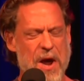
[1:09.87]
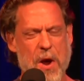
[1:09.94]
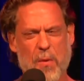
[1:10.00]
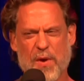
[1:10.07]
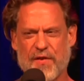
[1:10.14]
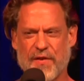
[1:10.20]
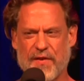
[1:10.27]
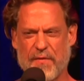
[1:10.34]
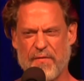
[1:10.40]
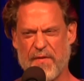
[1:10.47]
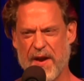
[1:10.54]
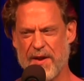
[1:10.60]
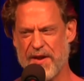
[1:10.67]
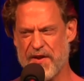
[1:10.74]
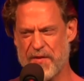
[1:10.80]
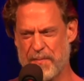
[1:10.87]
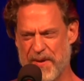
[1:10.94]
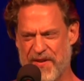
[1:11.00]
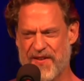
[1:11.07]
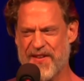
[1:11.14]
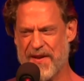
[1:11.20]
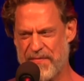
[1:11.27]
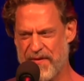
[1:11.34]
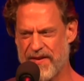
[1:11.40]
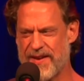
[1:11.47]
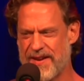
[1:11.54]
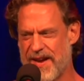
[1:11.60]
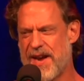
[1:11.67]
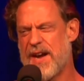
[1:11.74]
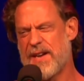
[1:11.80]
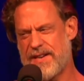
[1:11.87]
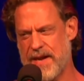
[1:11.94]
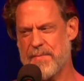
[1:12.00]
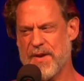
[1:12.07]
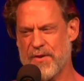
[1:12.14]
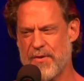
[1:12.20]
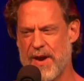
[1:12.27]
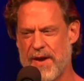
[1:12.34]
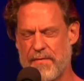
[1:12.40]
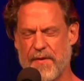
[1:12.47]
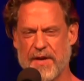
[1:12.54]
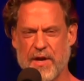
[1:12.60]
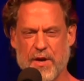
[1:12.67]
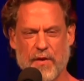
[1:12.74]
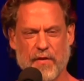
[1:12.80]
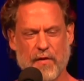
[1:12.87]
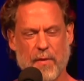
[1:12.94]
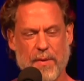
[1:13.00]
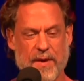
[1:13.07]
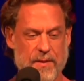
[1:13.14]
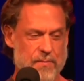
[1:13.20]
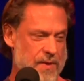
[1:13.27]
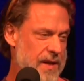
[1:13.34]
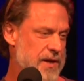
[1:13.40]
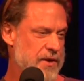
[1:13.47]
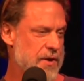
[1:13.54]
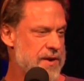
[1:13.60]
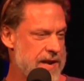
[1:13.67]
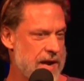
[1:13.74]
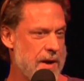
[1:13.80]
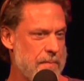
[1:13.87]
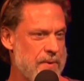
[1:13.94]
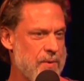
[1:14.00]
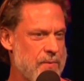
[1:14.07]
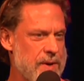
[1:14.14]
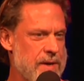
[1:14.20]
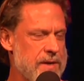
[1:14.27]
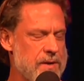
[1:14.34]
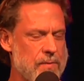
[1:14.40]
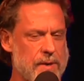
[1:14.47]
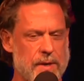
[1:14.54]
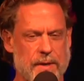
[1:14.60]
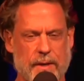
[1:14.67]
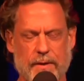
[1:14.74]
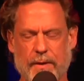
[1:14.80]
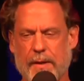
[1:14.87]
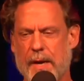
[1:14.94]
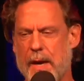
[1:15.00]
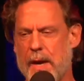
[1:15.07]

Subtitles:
which is a fairly specific demographic, so we really couldn't help but run into one another.